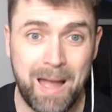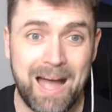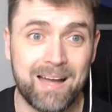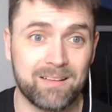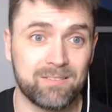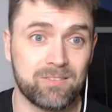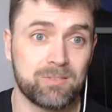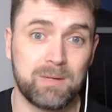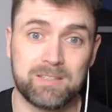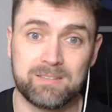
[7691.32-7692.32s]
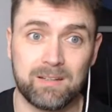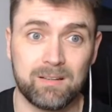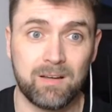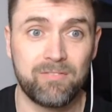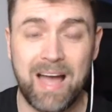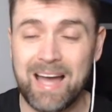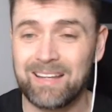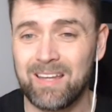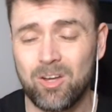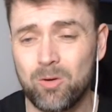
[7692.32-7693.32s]
Barnes missing,
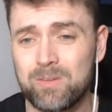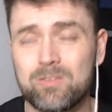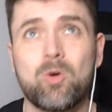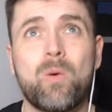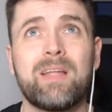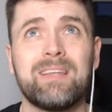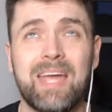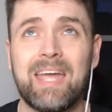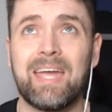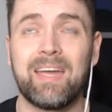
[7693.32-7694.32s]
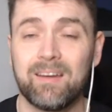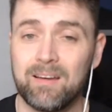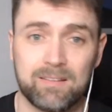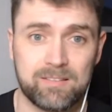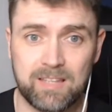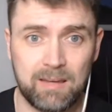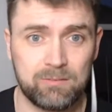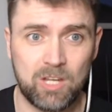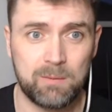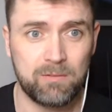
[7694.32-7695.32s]
Avada, who is nowhere near the
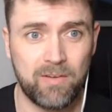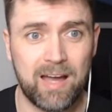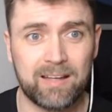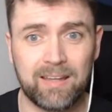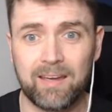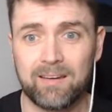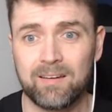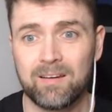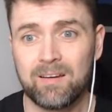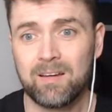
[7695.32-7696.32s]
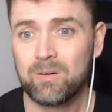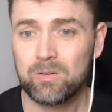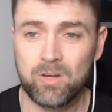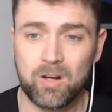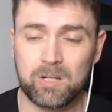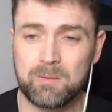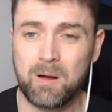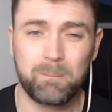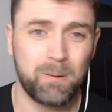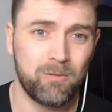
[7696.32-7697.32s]
same Jamie Vardy. We're talking
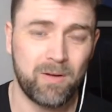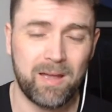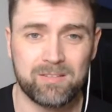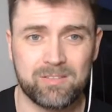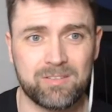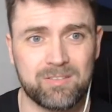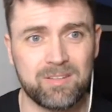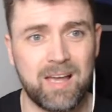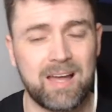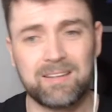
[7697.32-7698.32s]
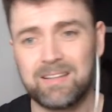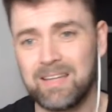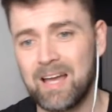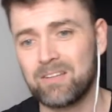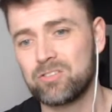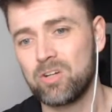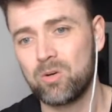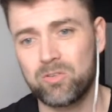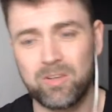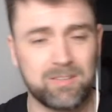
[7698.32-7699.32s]
about Perez and
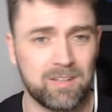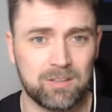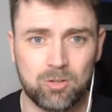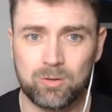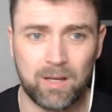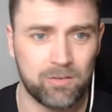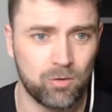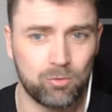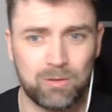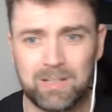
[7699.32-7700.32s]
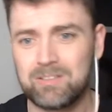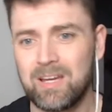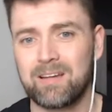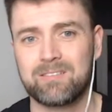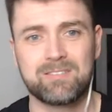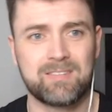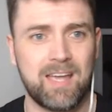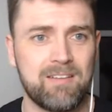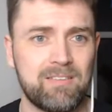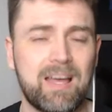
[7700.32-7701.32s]
Iniacho, City and Newcastle rejects,
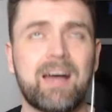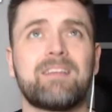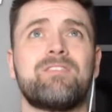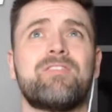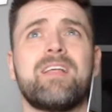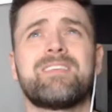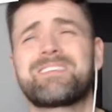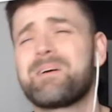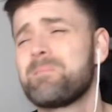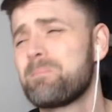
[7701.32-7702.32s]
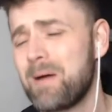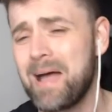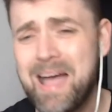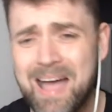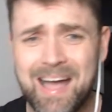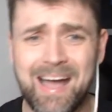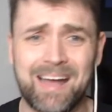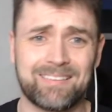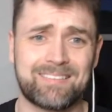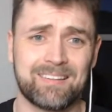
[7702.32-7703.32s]
tearing our defence
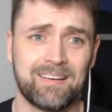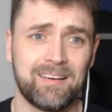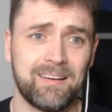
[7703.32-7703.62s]
apart.